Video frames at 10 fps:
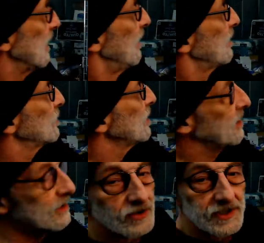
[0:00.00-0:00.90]
There's a
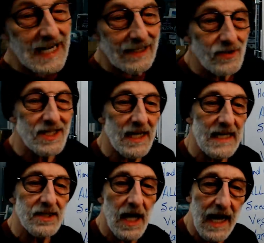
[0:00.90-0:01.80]
huge
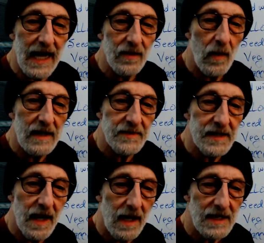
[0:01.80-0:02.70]
downside to hand wipes in
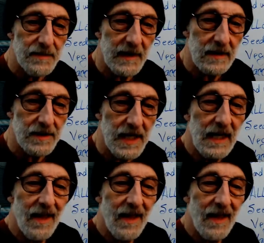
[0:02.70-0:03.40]
hospitals.